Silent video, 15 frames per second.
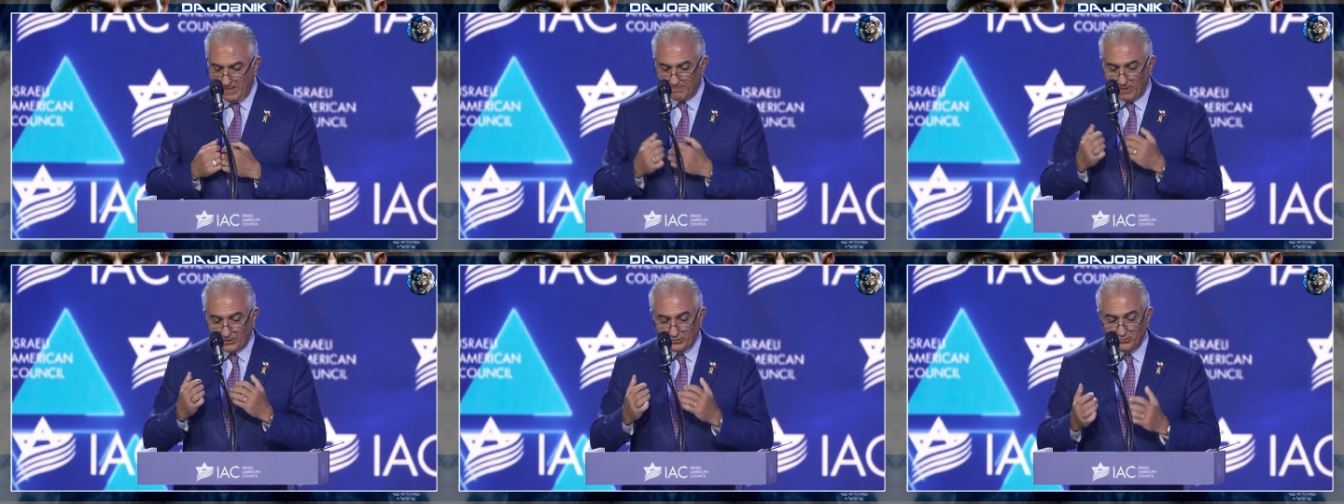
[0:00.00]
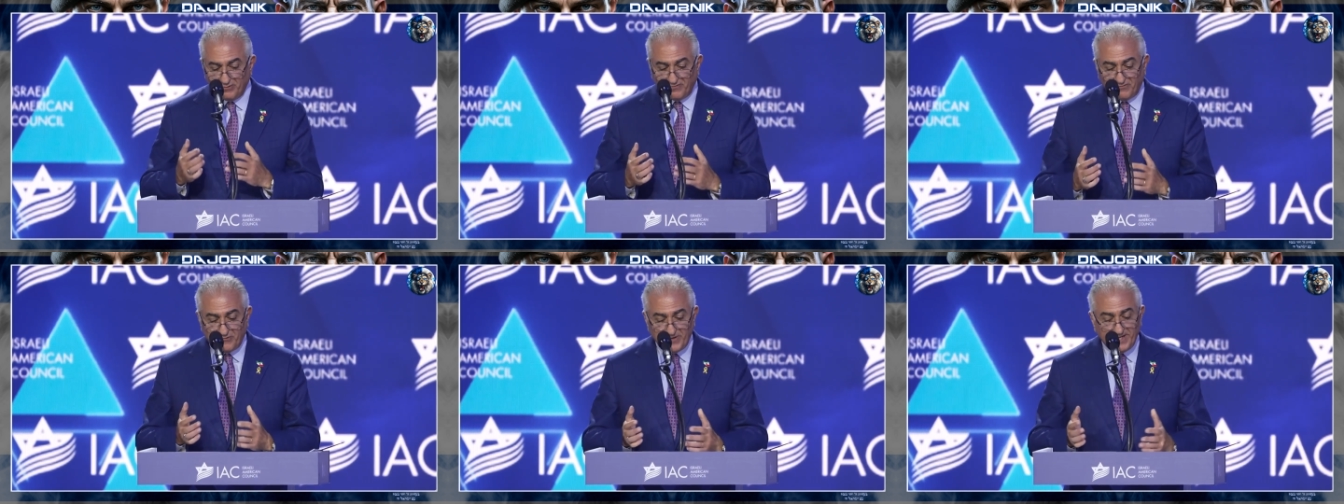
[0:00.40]
but to
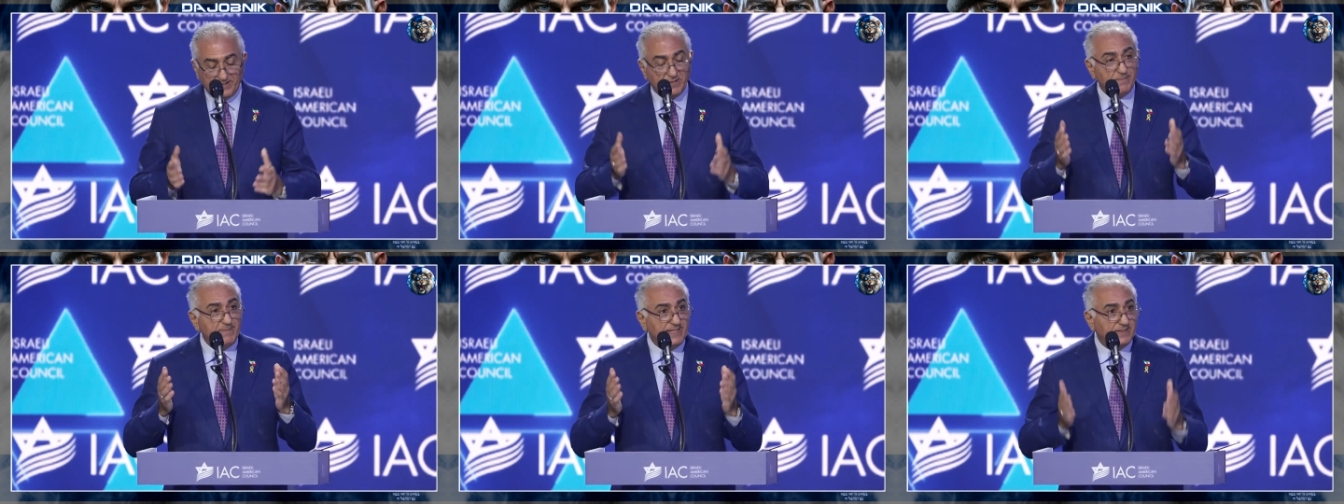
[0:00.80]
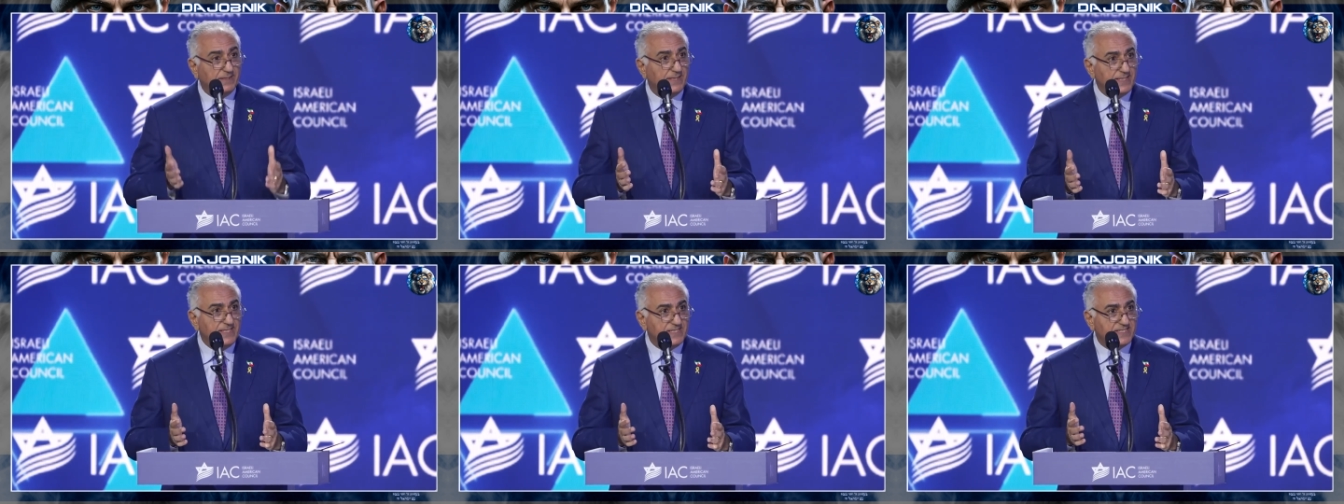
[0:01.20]
free the
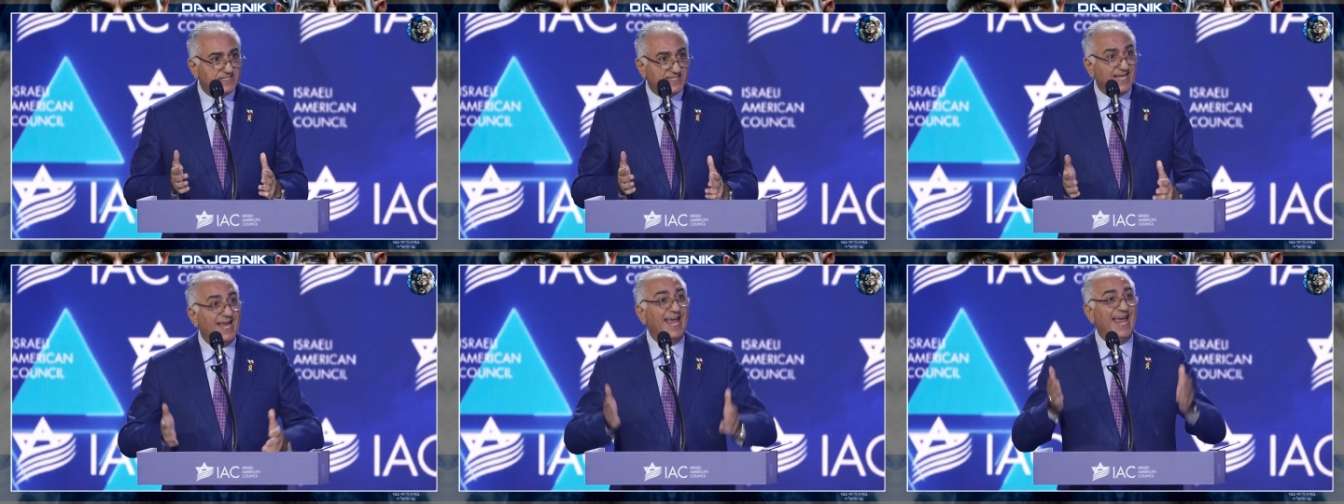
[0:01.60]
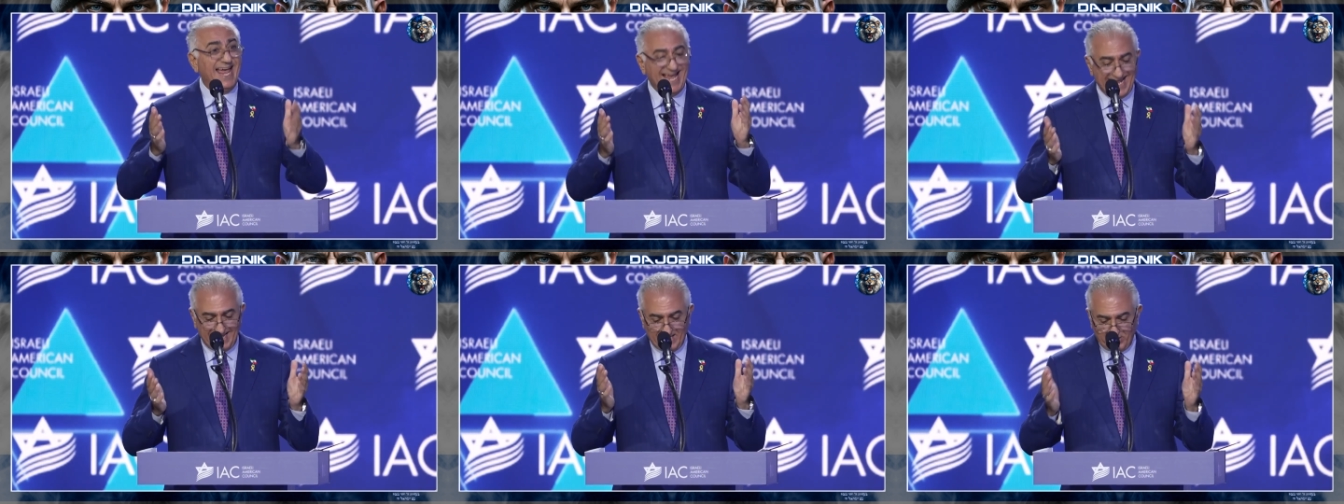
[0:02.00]
Middle East
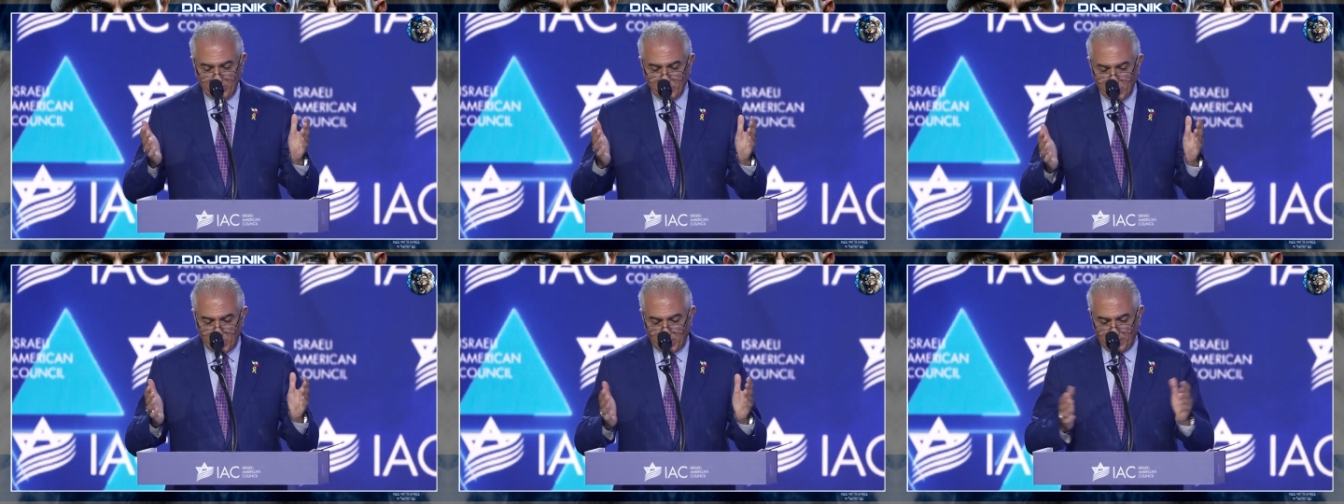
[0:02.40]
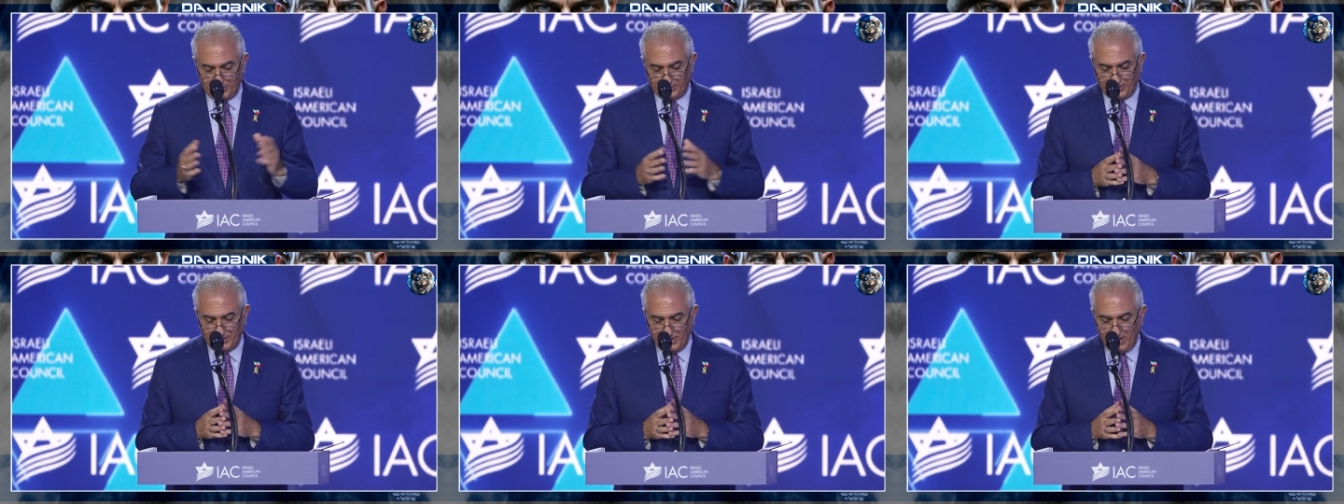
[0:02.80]
and the
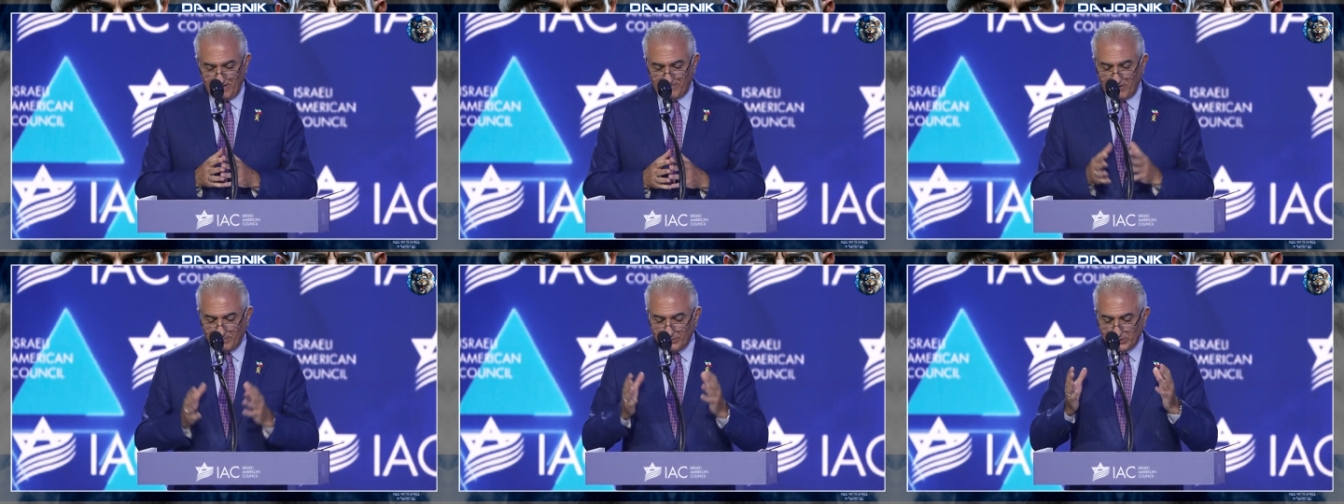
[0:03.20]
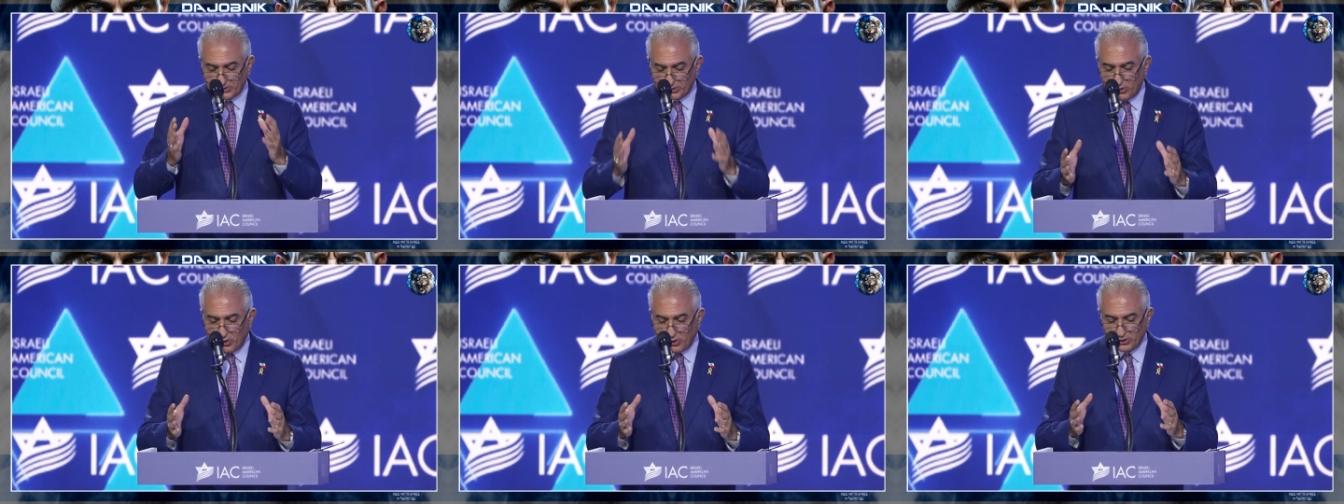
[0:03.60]
world from the
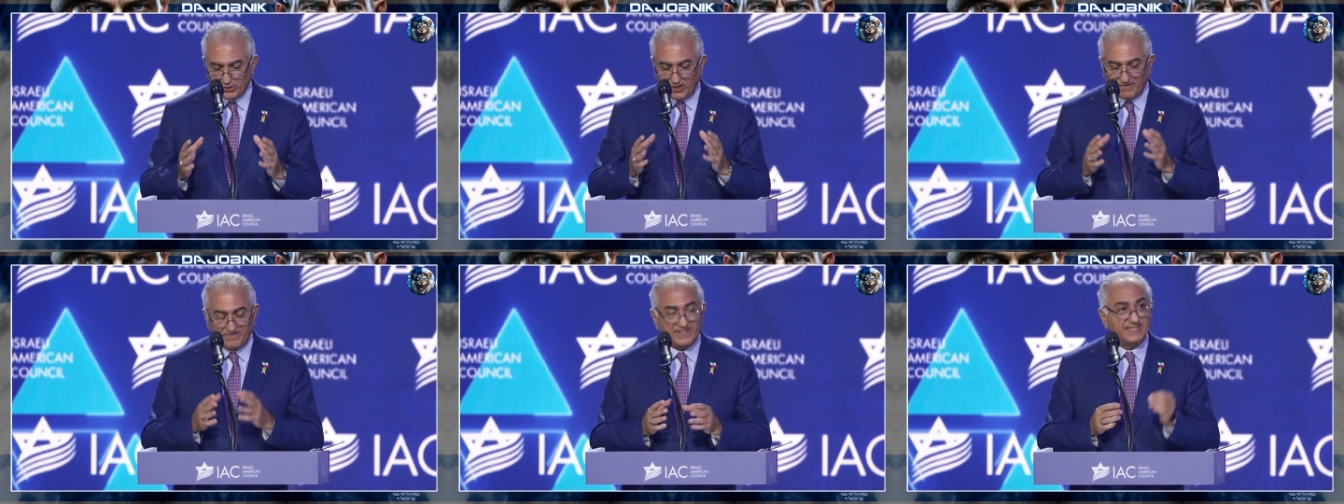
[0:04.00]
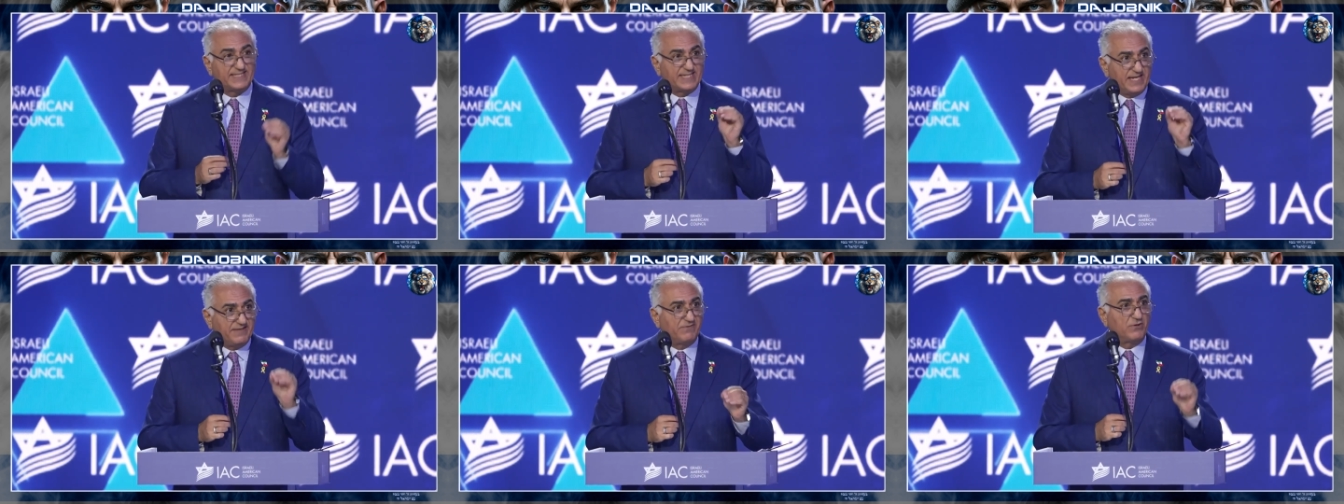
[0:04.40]
scourge of
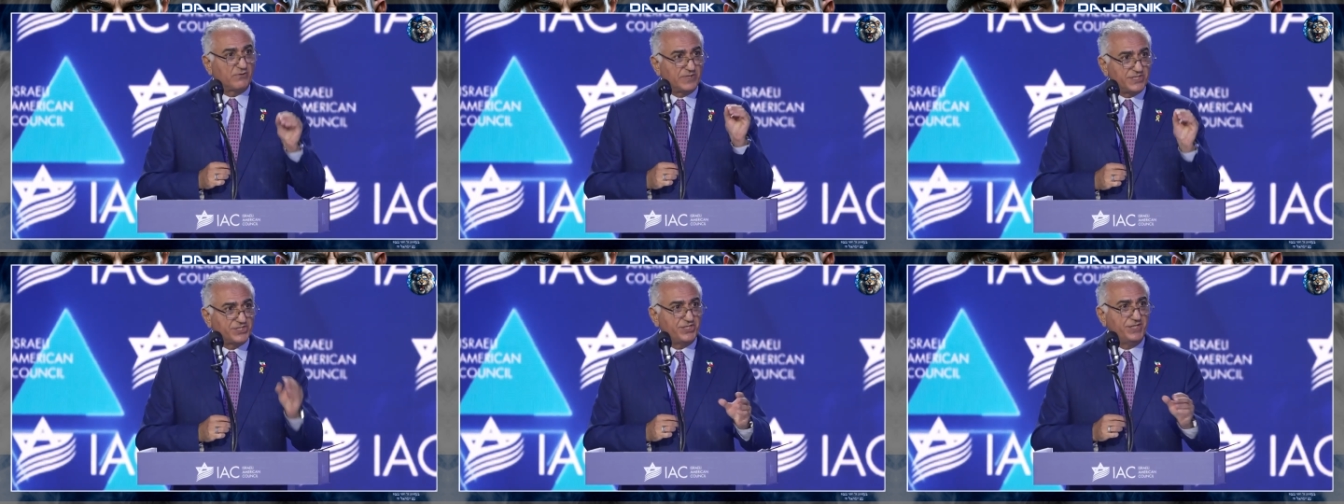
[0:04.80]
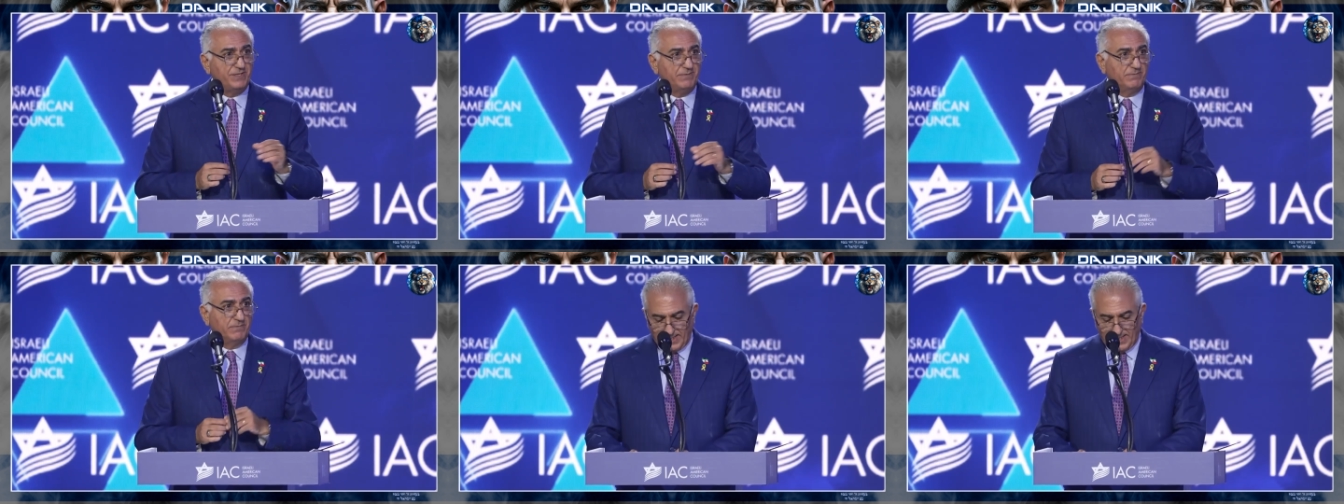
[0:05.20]
this evil regime,